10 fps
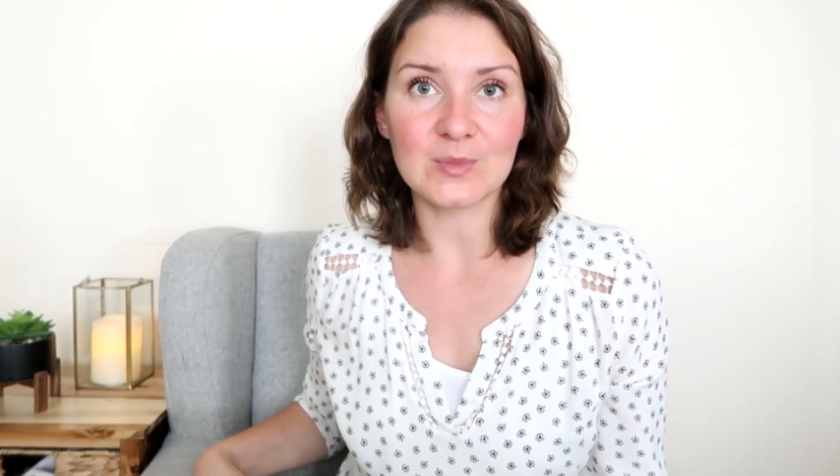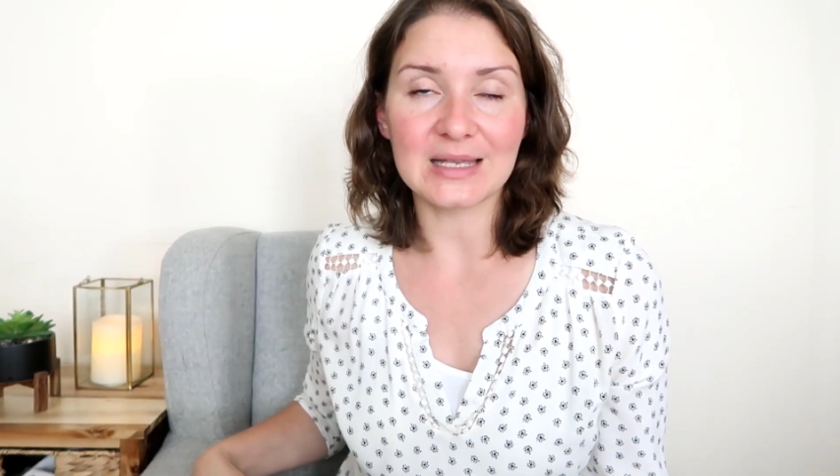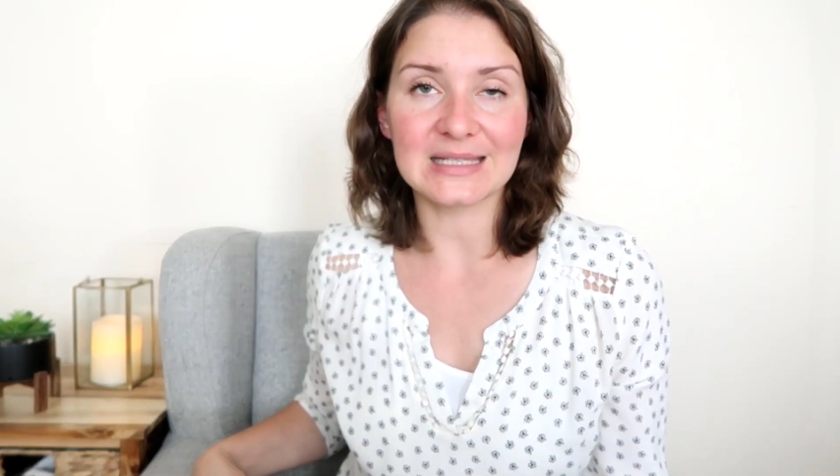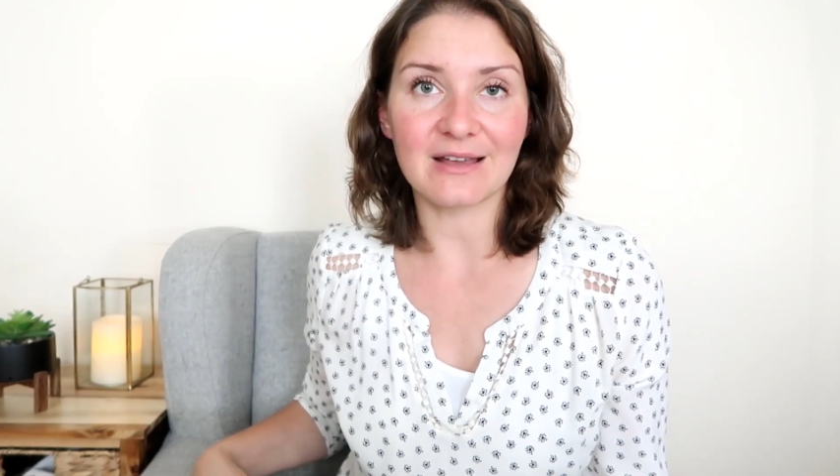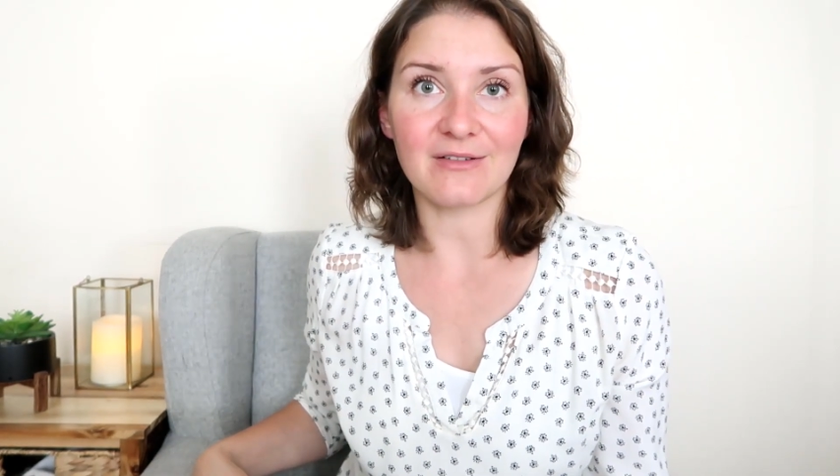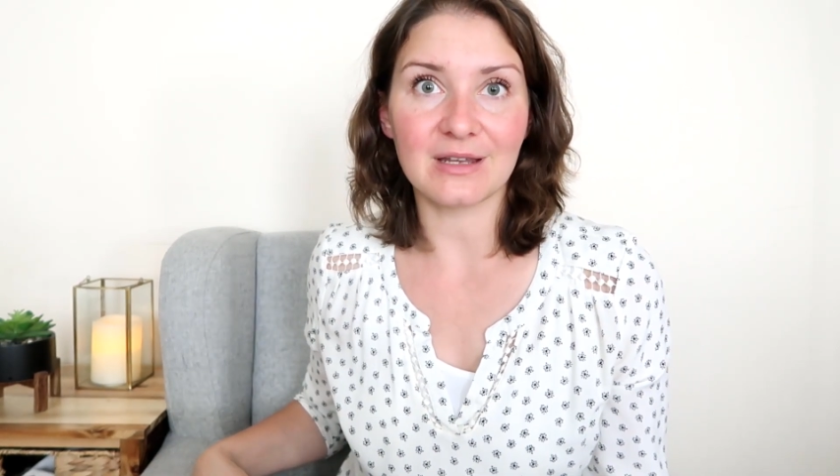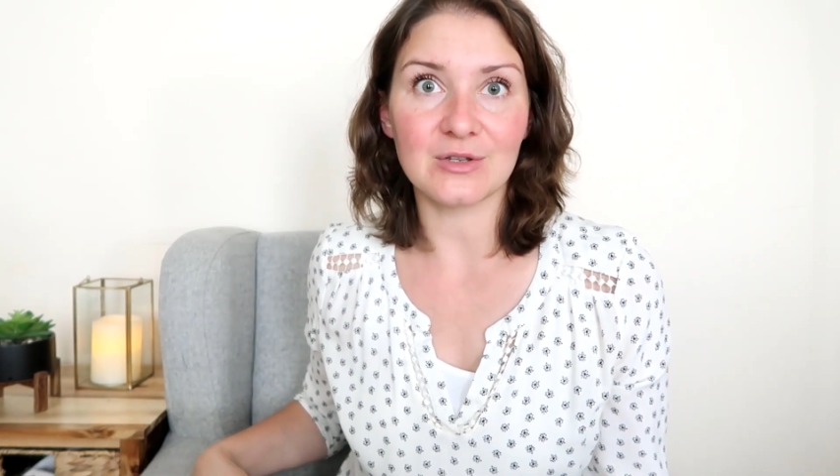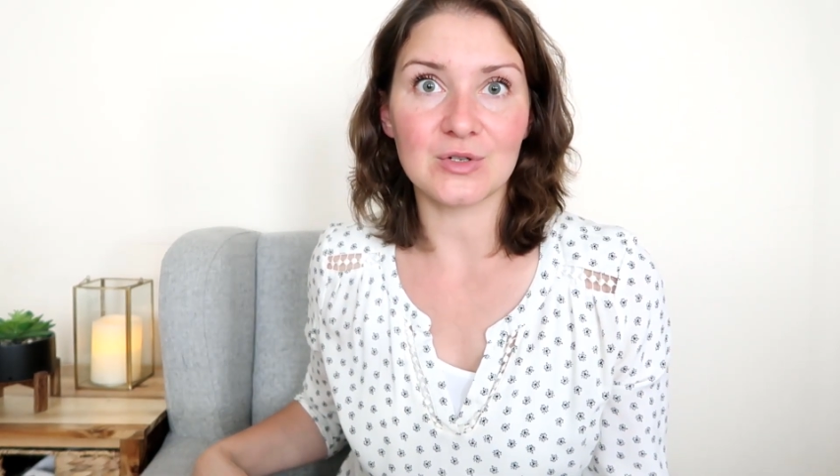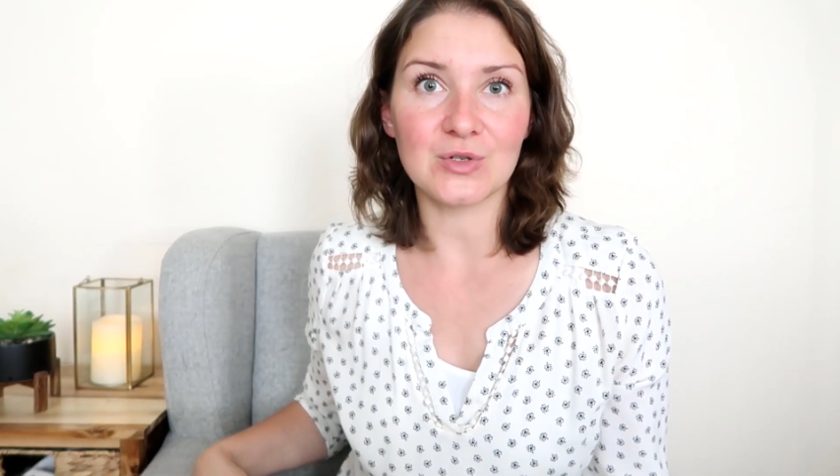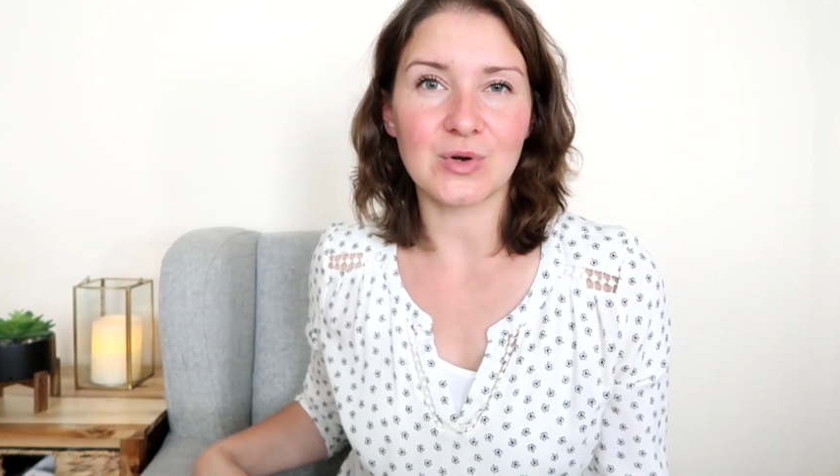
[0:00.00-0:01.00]
my 70
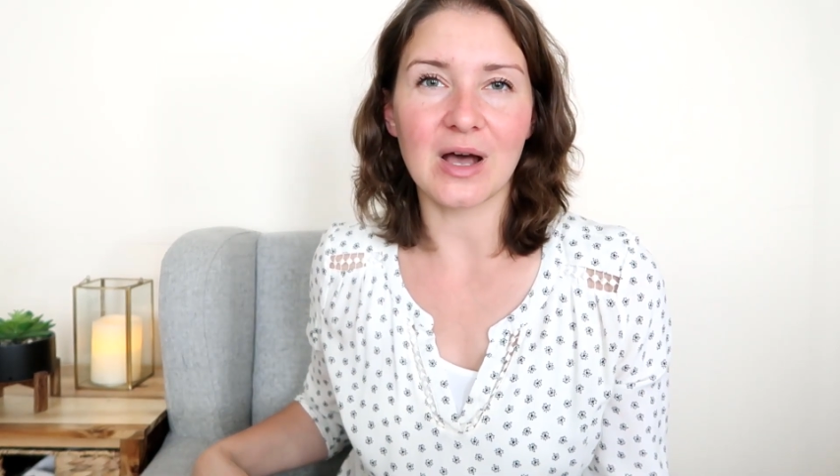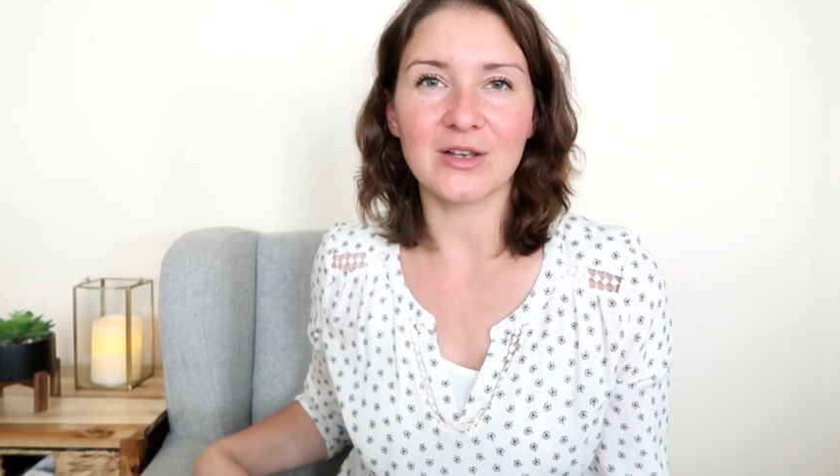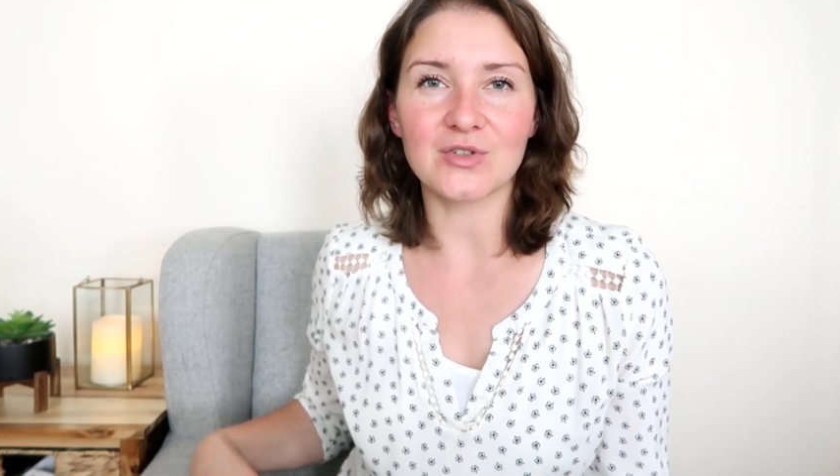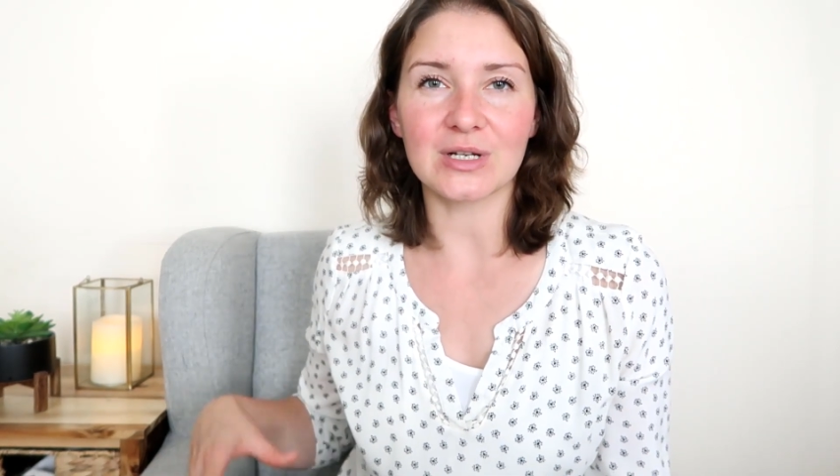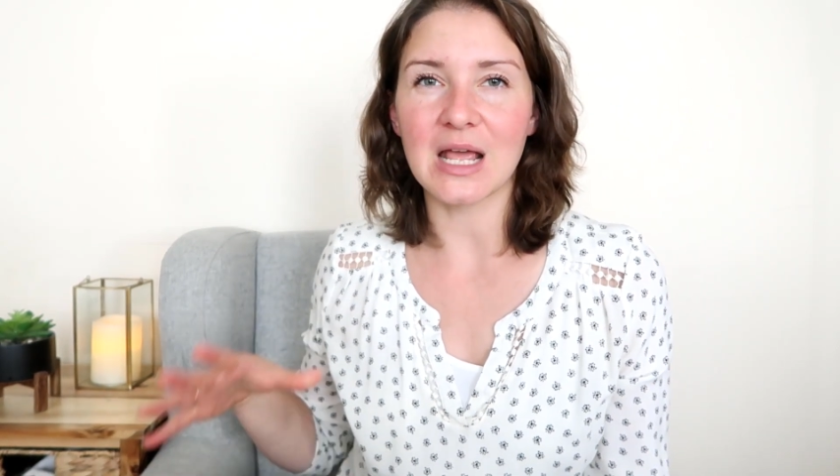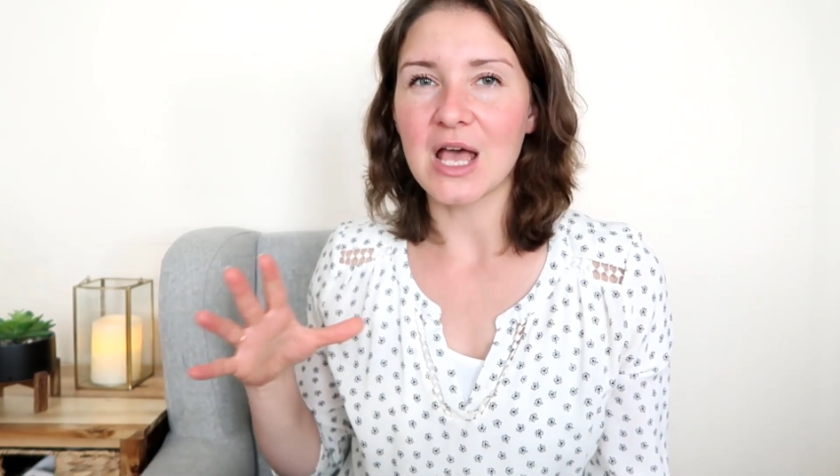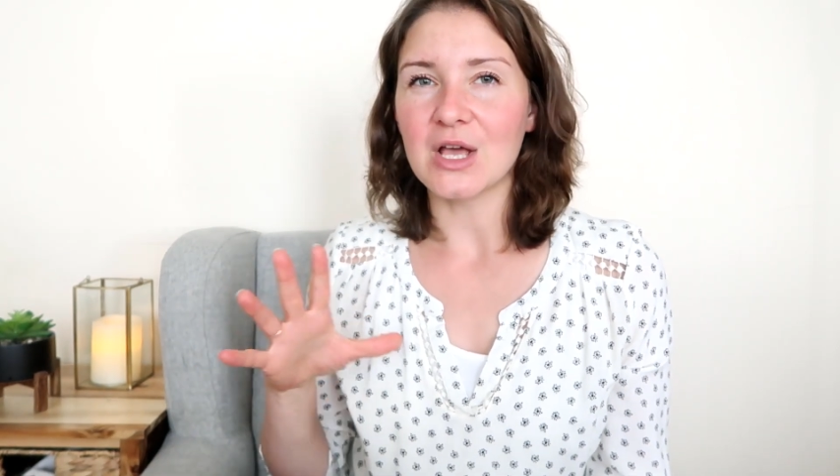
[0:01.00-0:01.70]
to 200